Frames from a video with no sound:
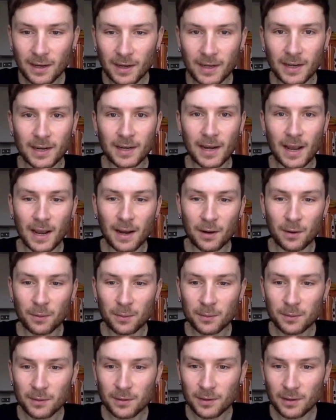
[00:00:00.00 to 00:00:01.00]
I can
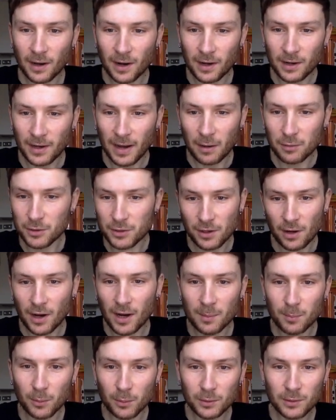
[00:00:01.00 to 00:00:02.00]
now just
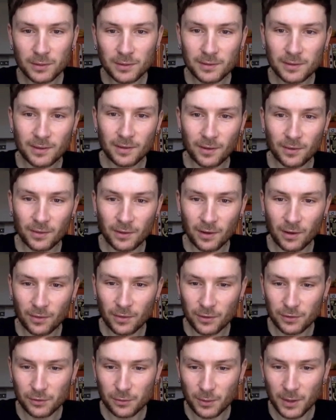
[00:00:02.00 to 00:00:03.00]
eyeball on
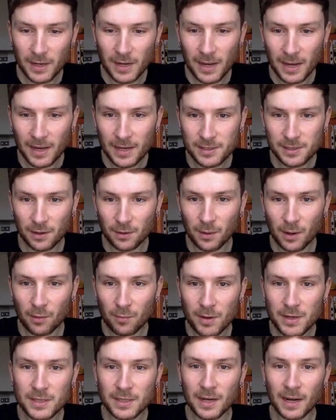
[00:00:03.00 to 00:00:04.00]
the screen here. So
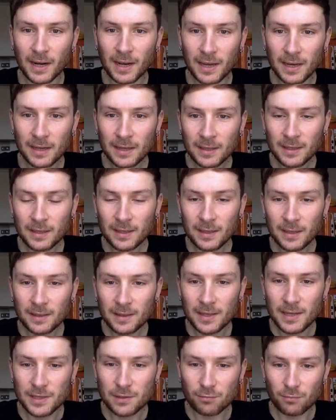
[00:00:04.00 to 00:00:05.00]
originally,
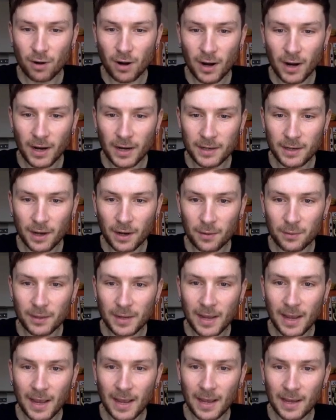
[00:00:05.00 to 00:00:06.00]
this ride only
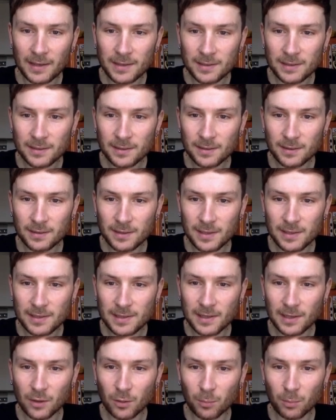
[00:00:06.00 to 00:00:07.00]
had this
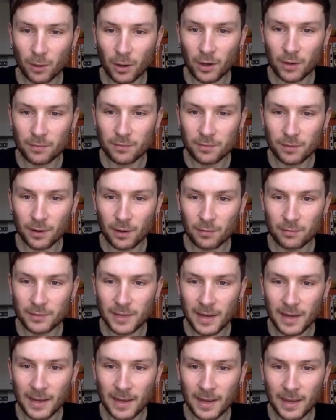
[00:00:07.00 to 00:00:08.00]
little block of
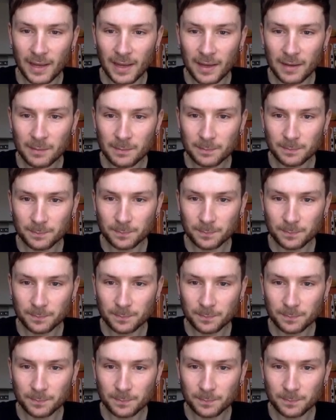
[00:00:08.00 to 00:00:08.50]
data here,